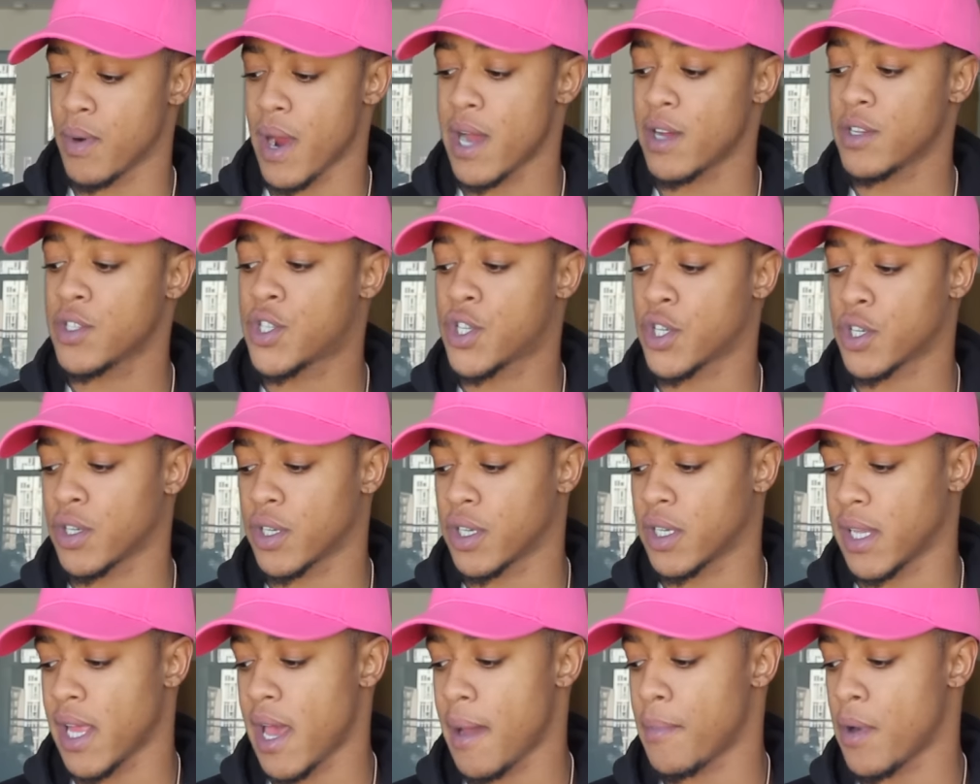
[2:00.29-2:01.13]
Brown
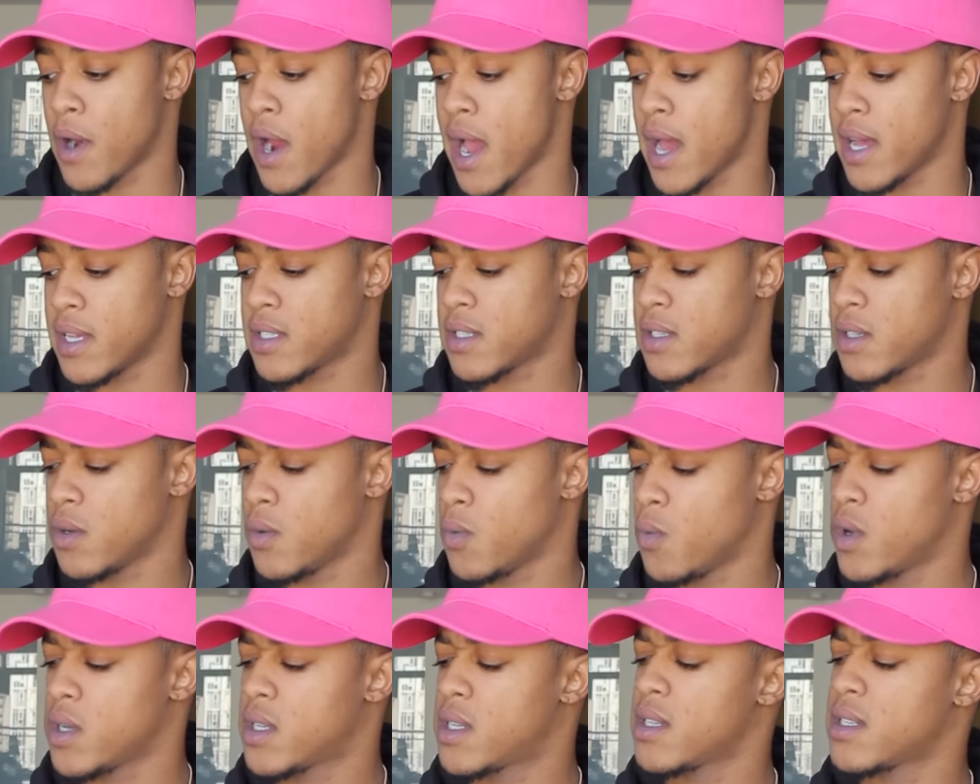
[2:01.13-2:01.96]
Sugar Glamour
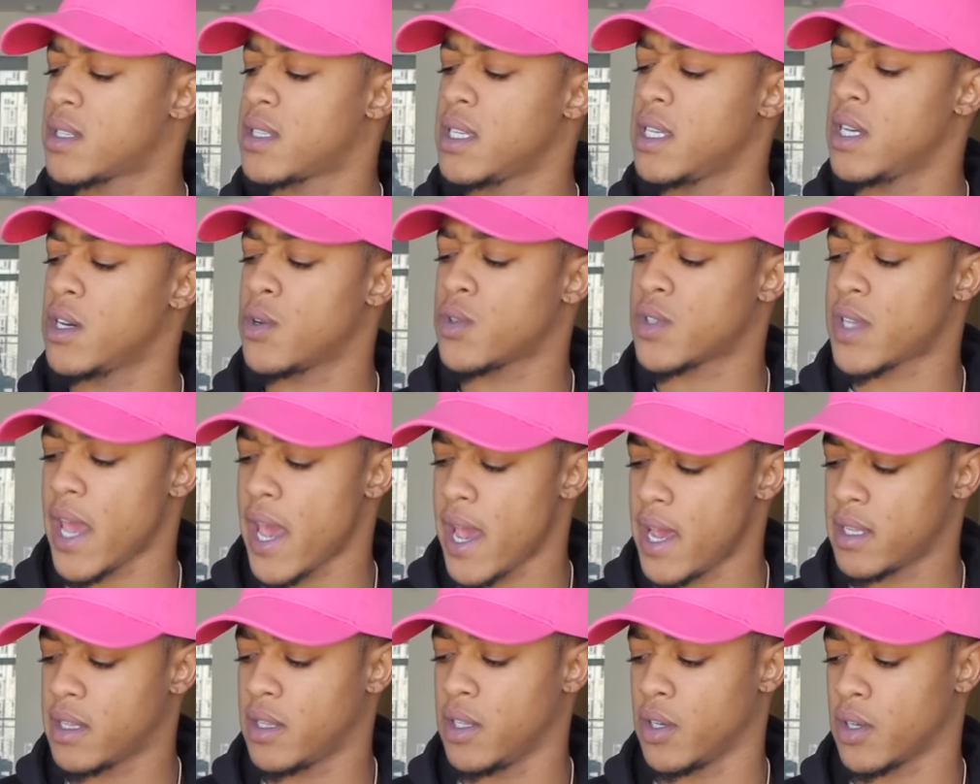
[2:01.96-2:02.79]
asks, what does Neo's
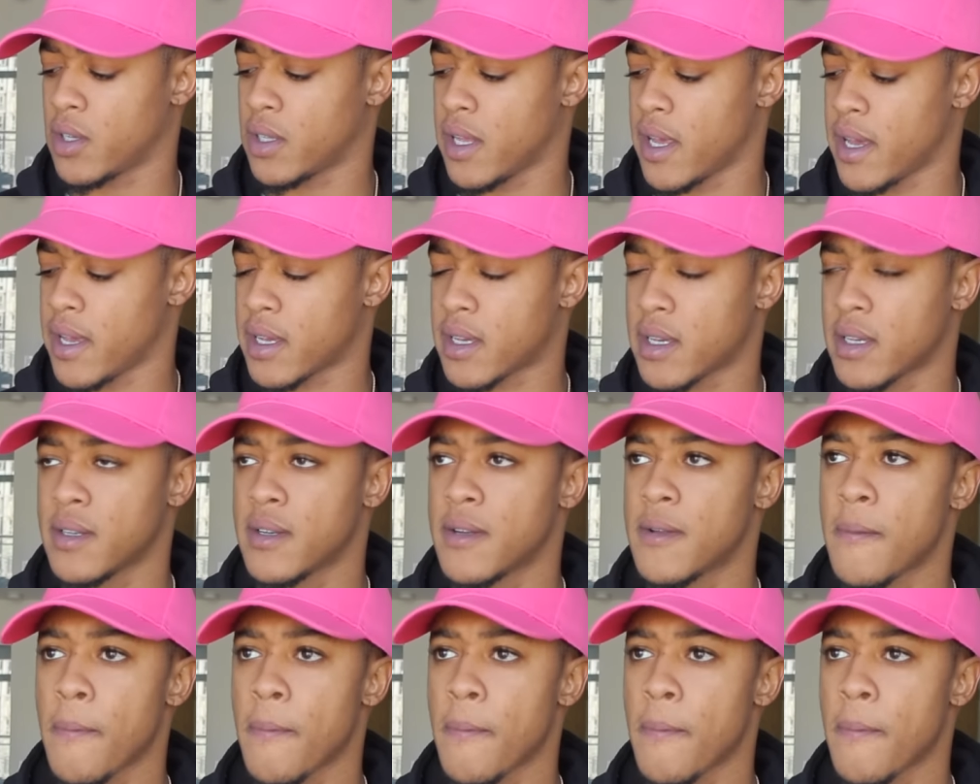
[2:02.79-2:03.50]
head look like?